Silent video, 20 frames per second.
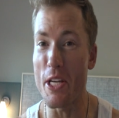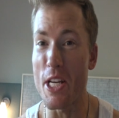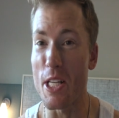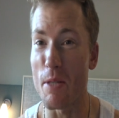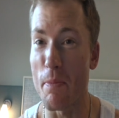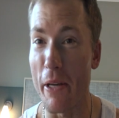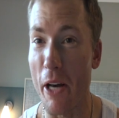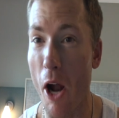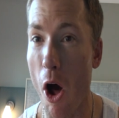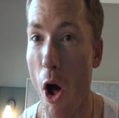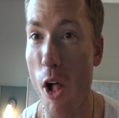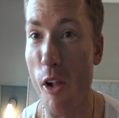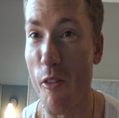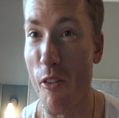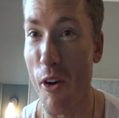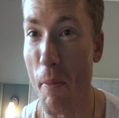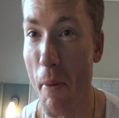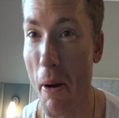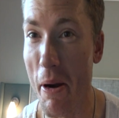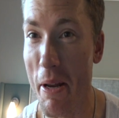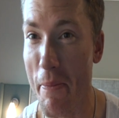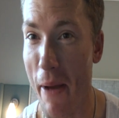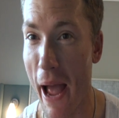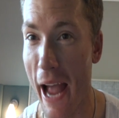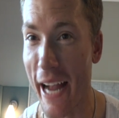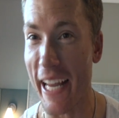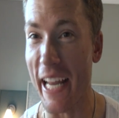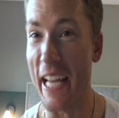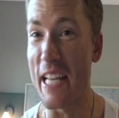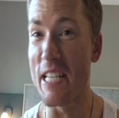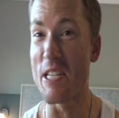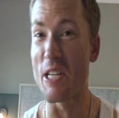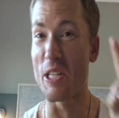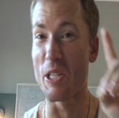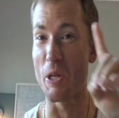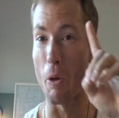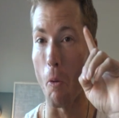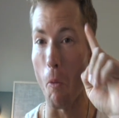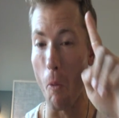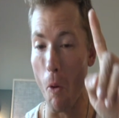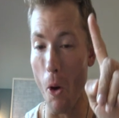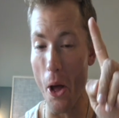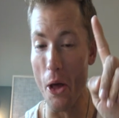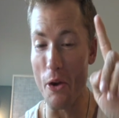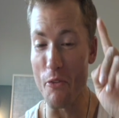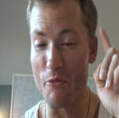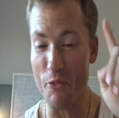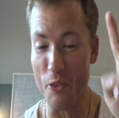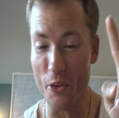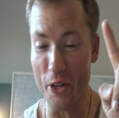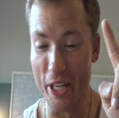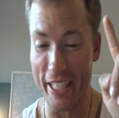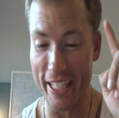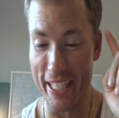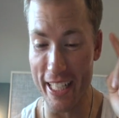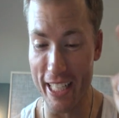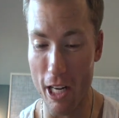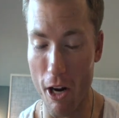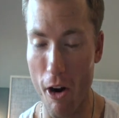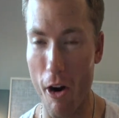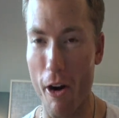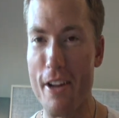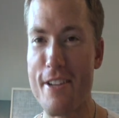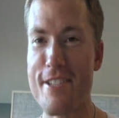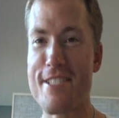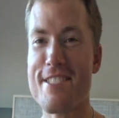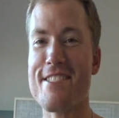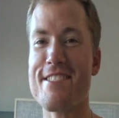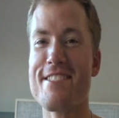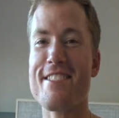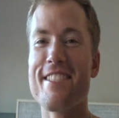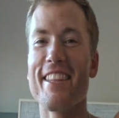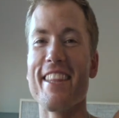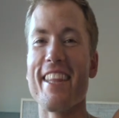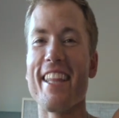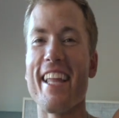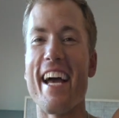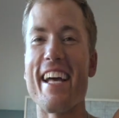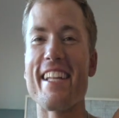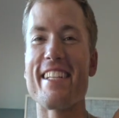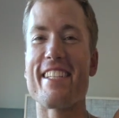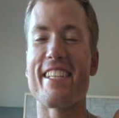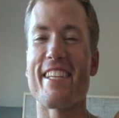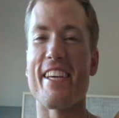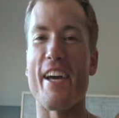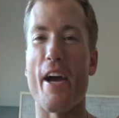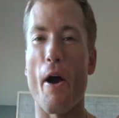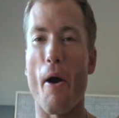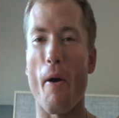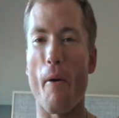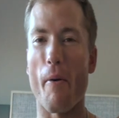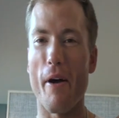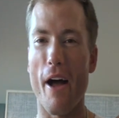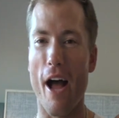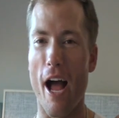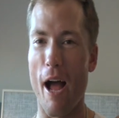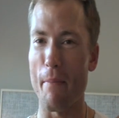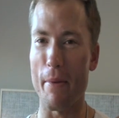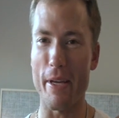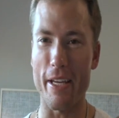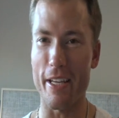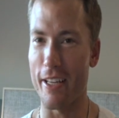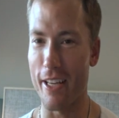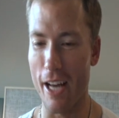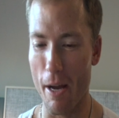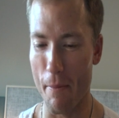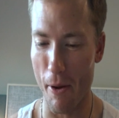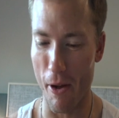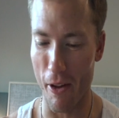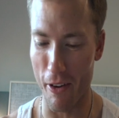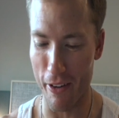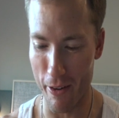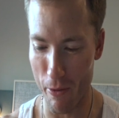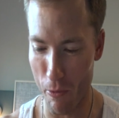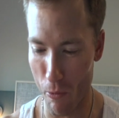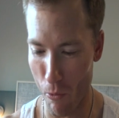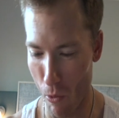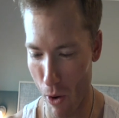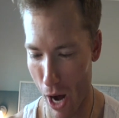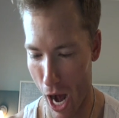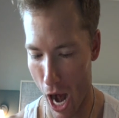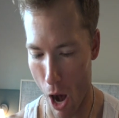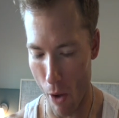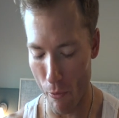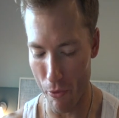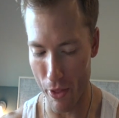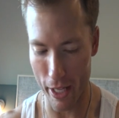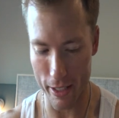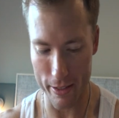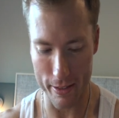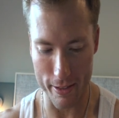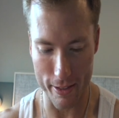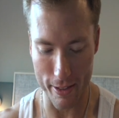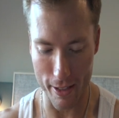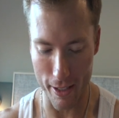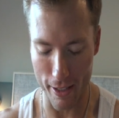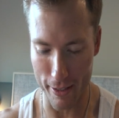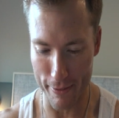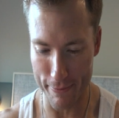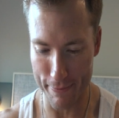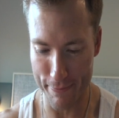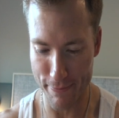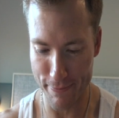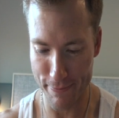We just made all of our money back in just one freaking color. Let's go. I mean, come on. Wow, that's so...